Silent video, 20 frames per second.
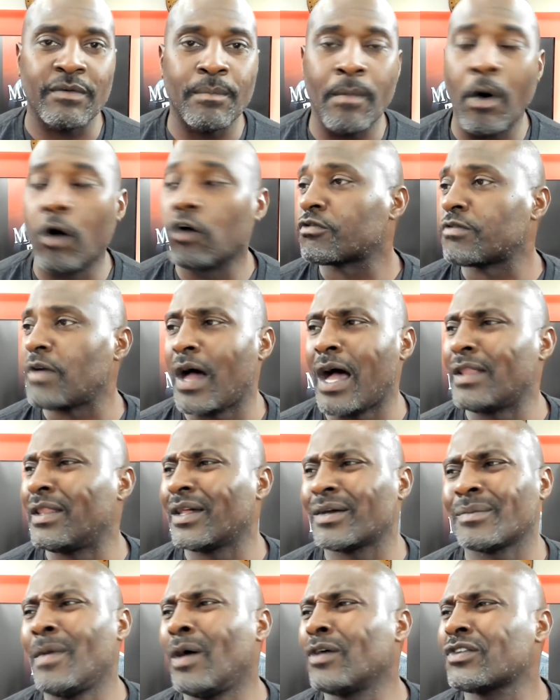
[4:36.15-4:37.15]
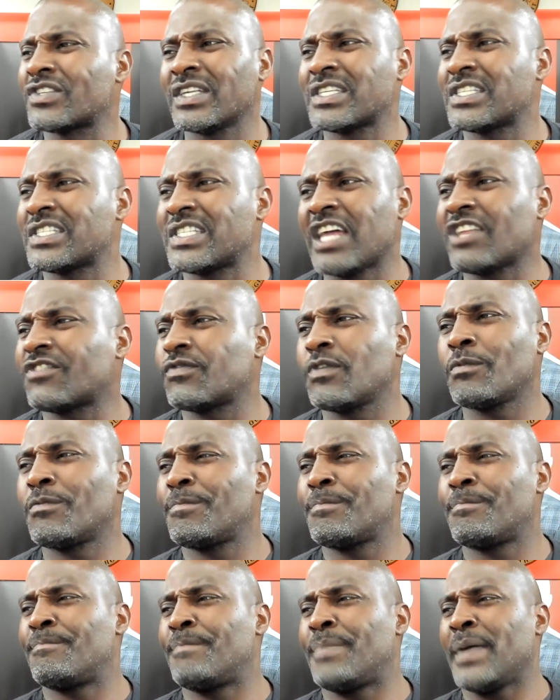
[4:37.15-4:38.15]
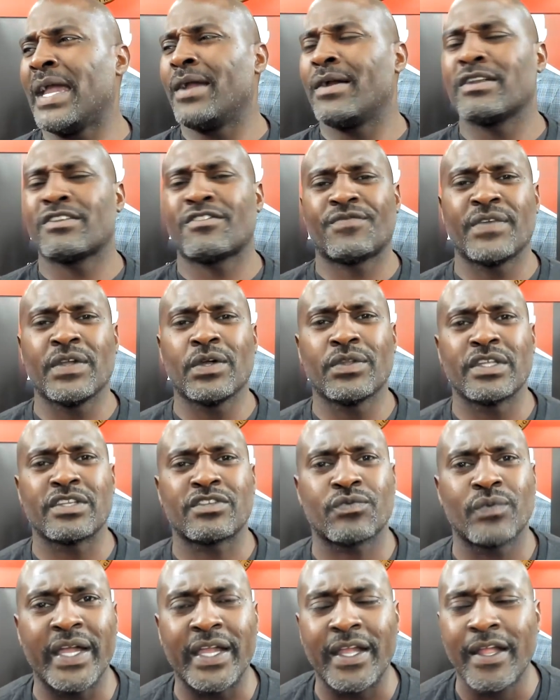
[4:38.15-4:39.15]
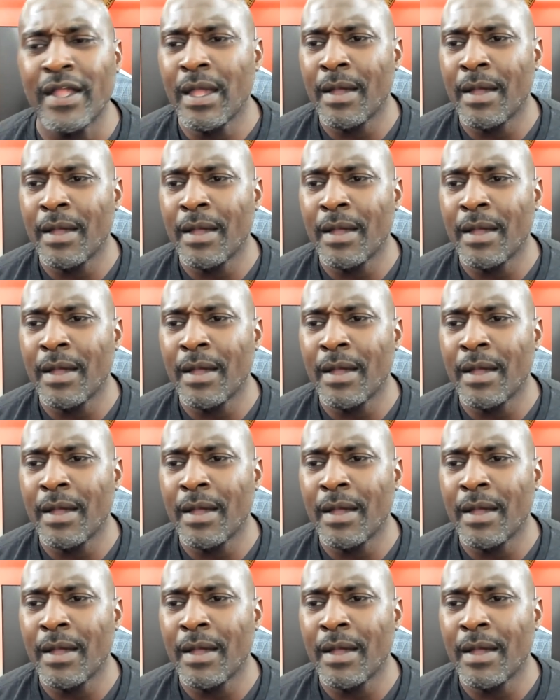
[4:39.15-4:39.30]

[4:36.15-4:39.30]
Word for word: Most uh, most successful parents feel this way